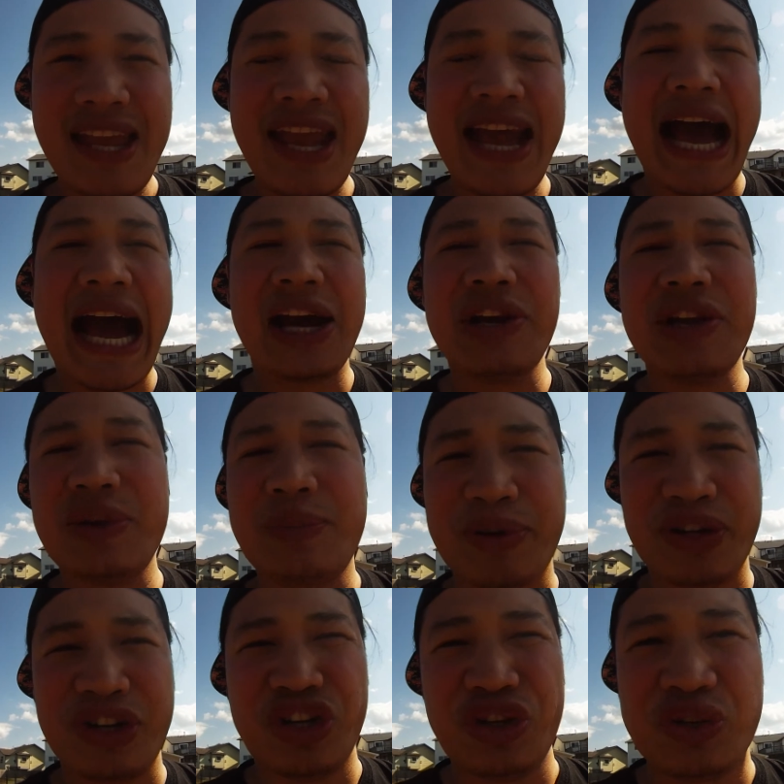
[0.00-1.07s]
how do you
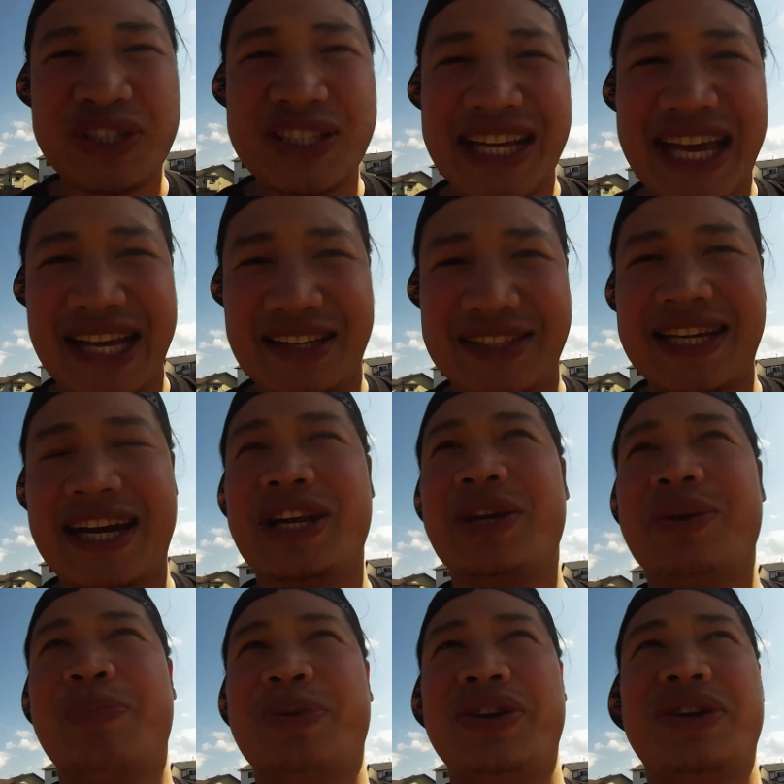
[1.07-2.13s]
produce sales? How do
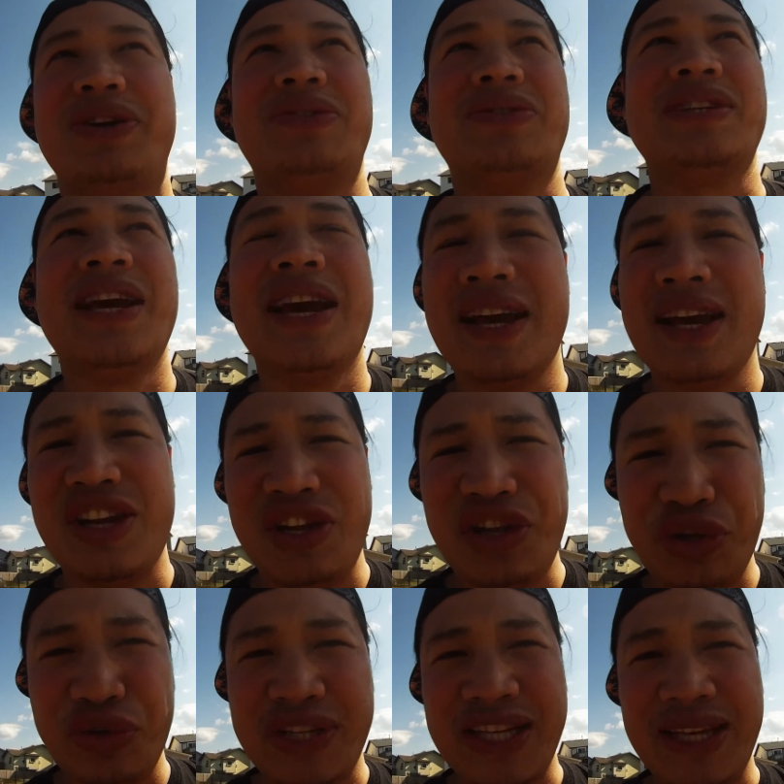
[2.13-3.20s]
you produce
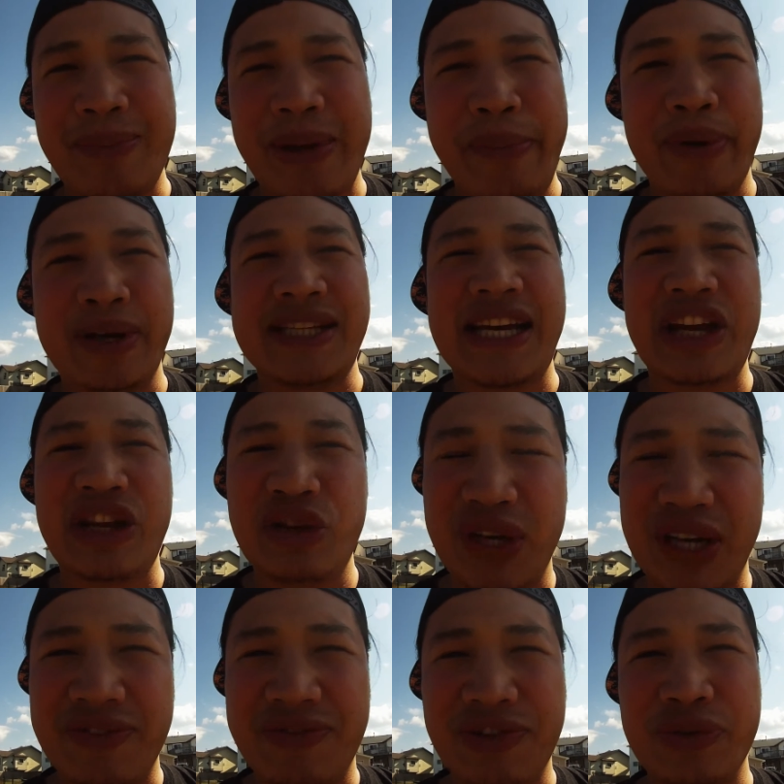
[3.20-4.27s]
new team members? How do you
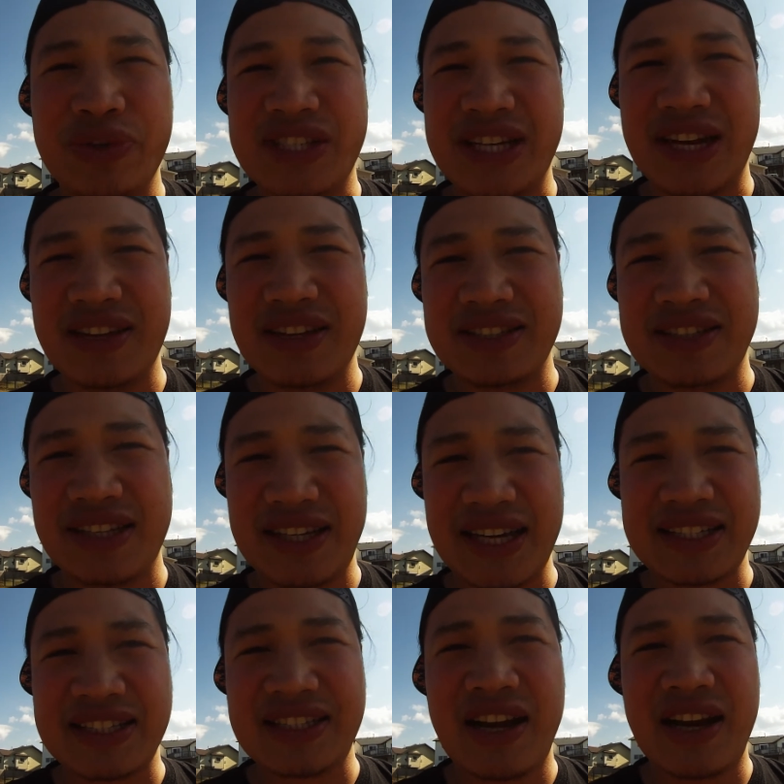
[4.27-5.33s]
influence others to
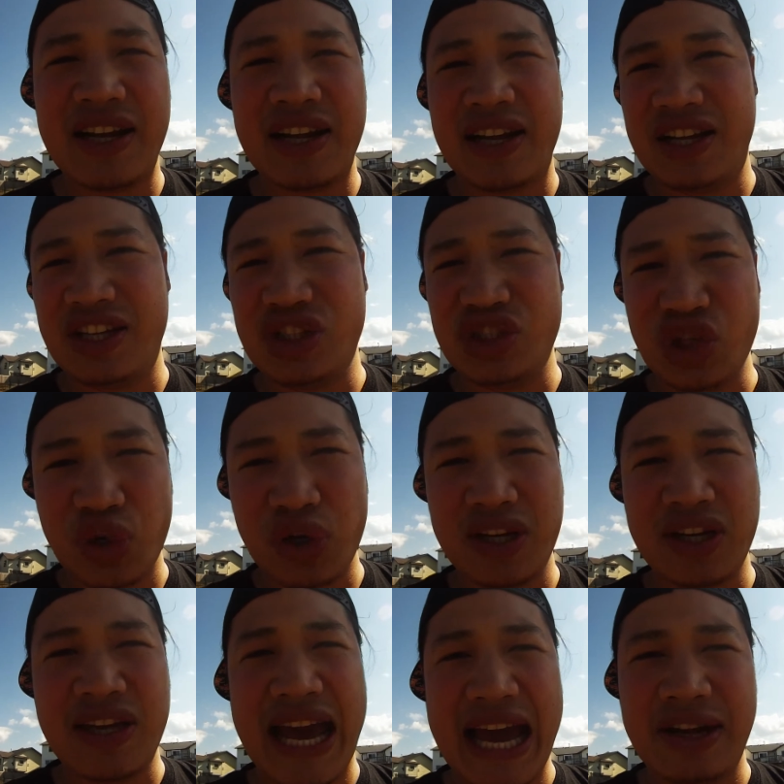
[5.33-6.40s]
get started and
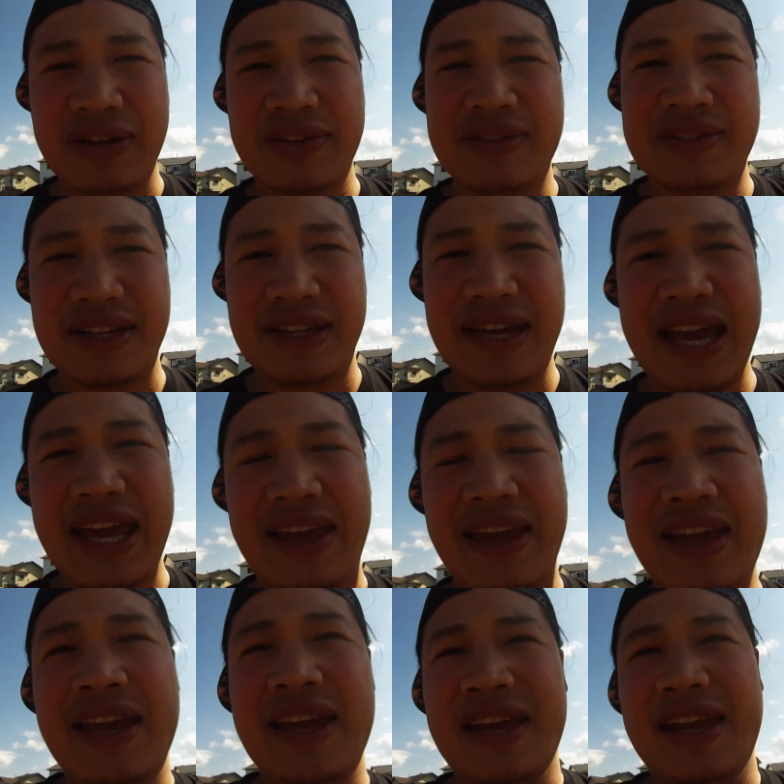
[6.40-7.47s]
join now today?
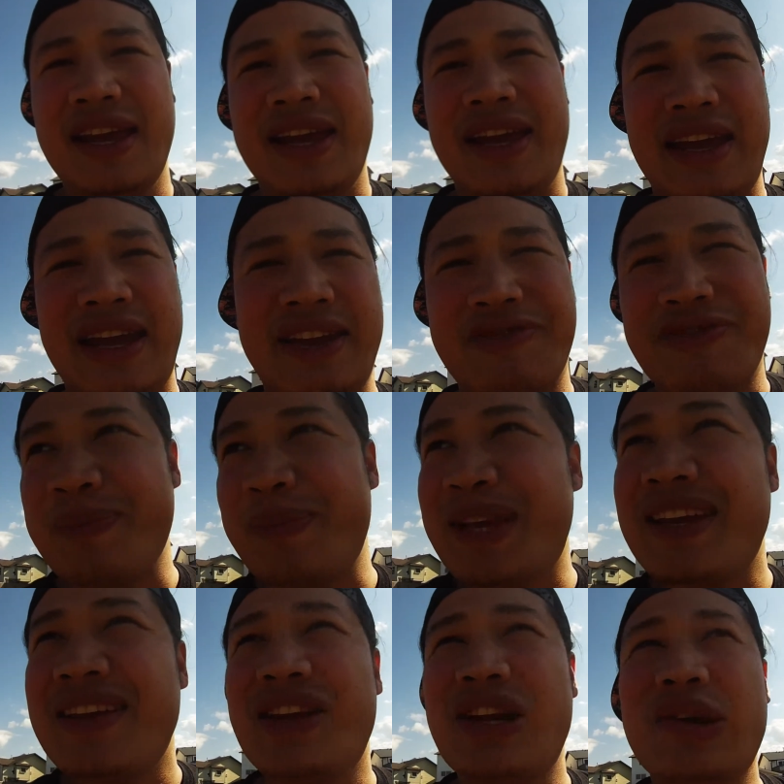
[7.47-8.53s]
And for
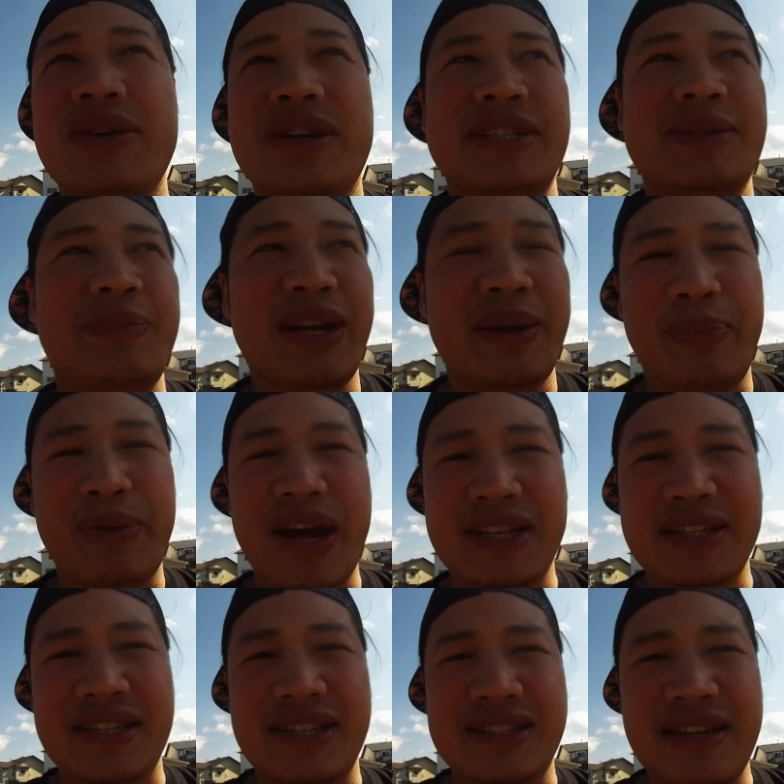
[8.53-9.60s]
me, you know, it's been a
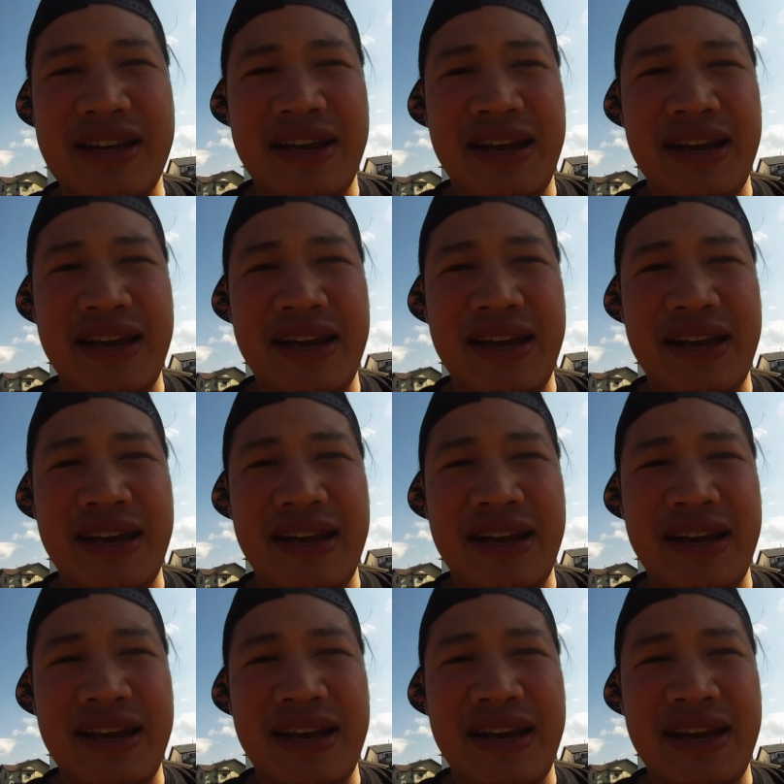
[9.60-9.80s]
process,